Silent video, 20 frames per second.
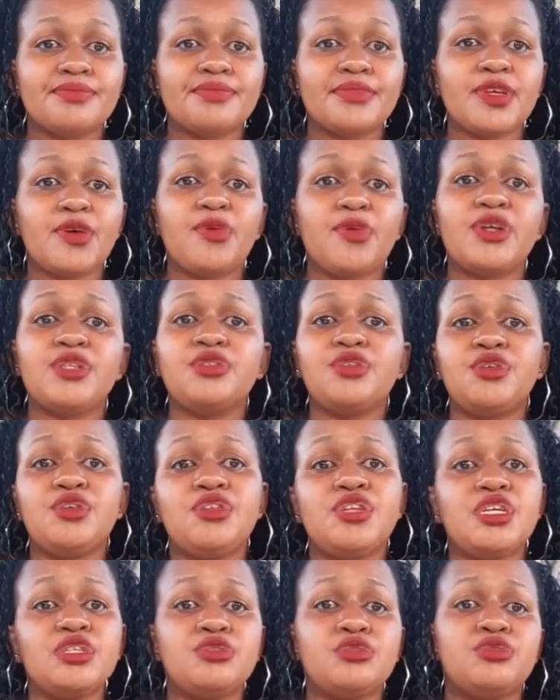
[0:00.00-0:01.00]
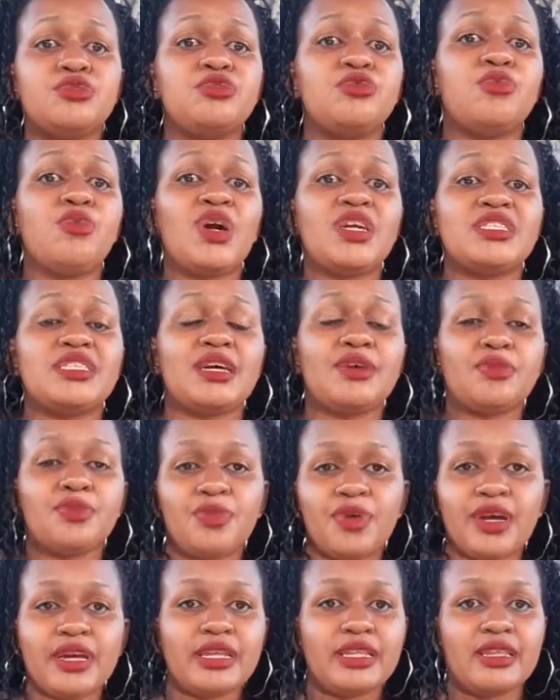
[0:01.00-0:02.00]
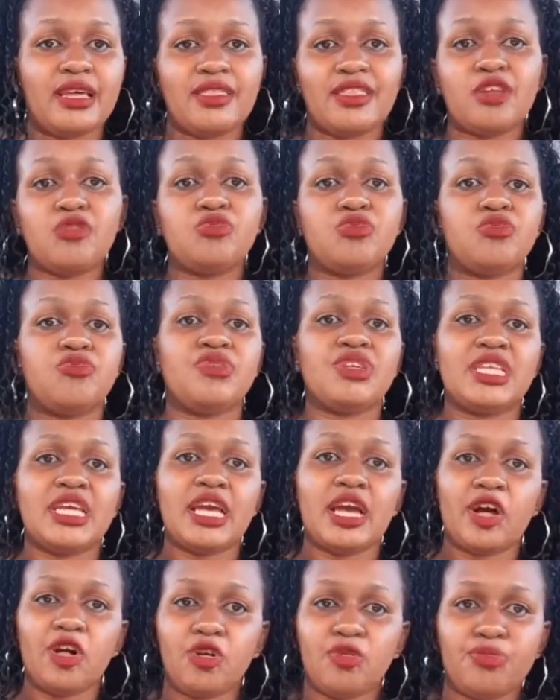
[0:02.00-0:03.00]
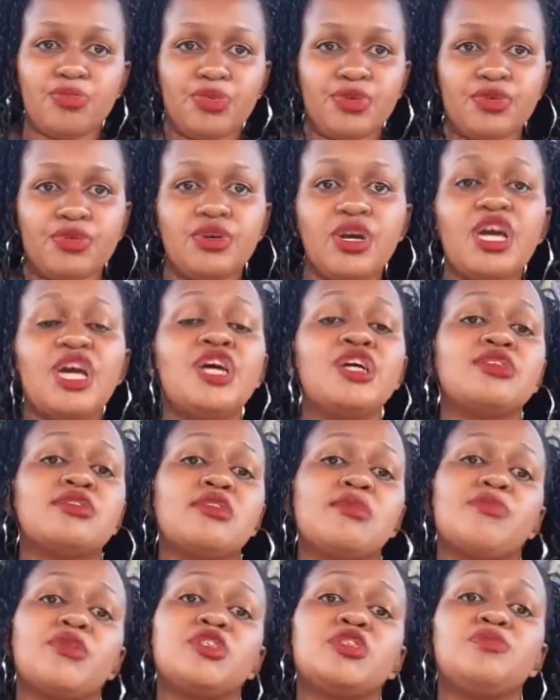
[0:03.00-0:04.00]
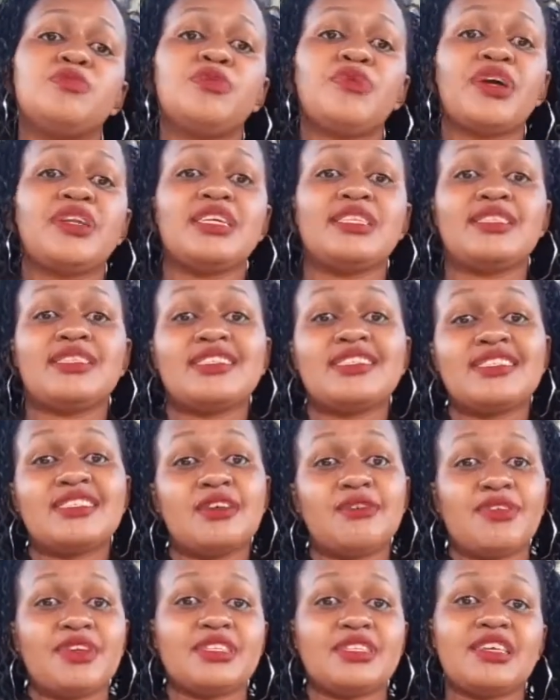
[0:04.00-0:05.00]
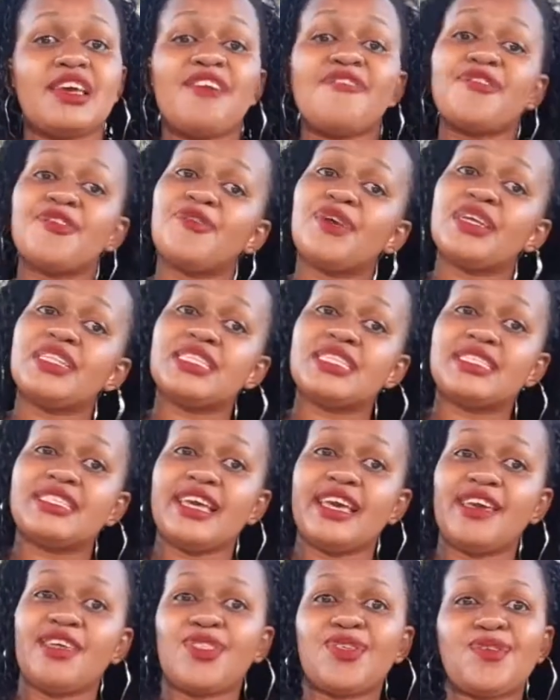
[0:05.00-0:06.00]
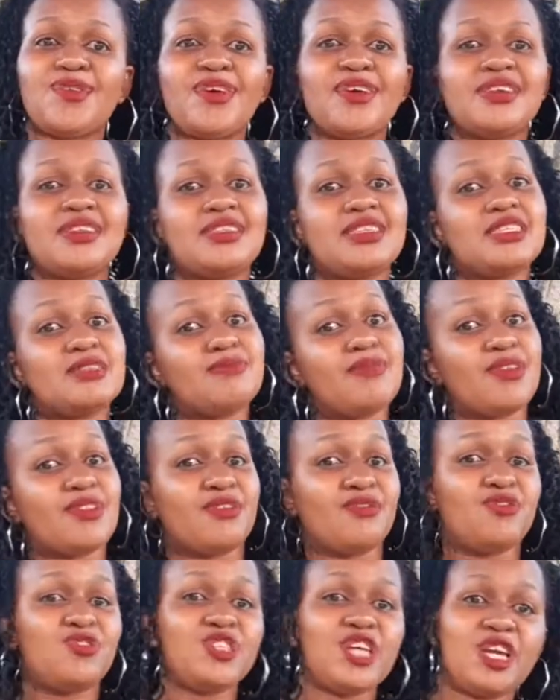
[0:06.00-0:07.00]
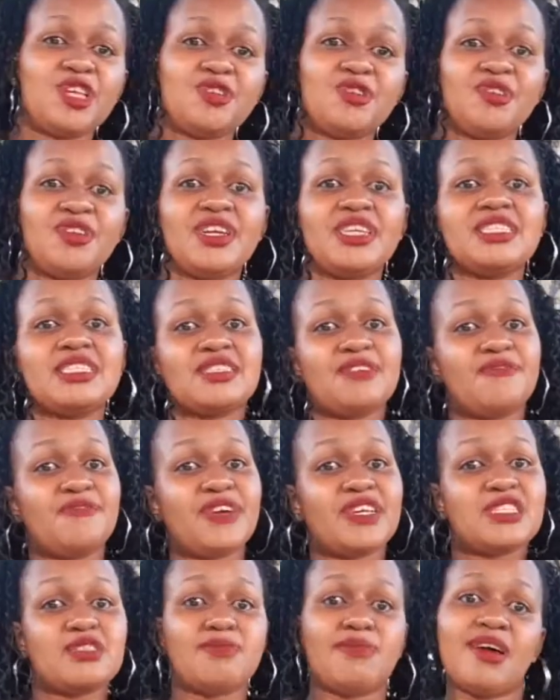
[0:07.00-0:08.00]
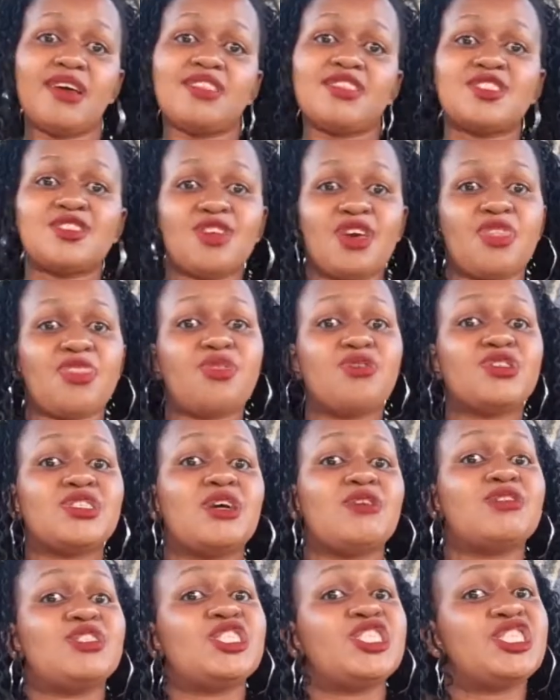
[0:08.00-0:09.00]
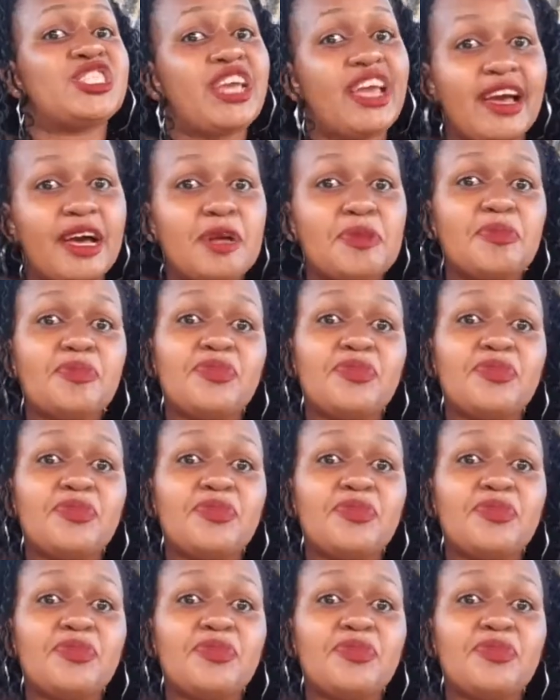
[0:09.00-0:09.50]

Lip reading: When do you need to do what and when? And that will really help you. So I'm going to be running this series every Wednesday throughout this month of January. It's the first month, so I thought I would share